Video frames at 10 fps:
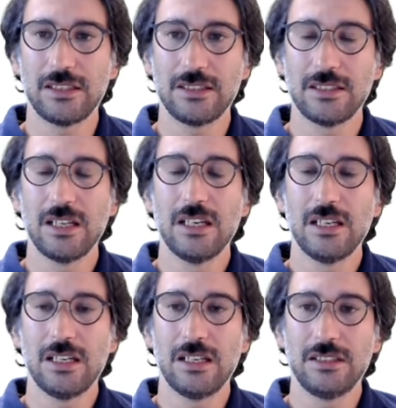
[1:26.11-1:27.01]
is
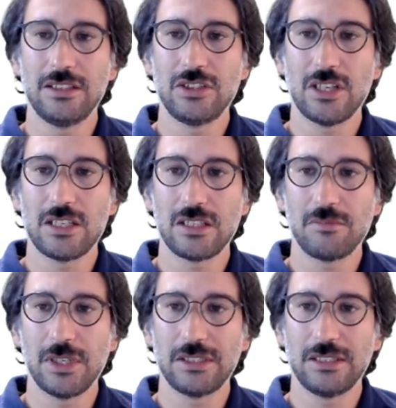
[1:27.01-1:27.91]
discharging,
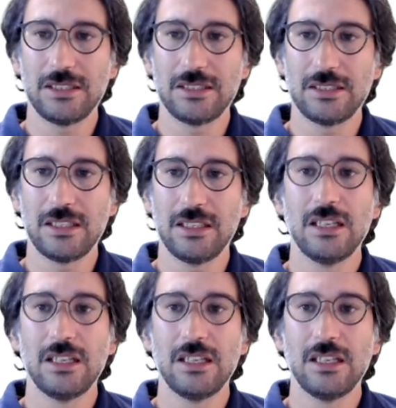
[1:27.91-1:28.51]
but it is still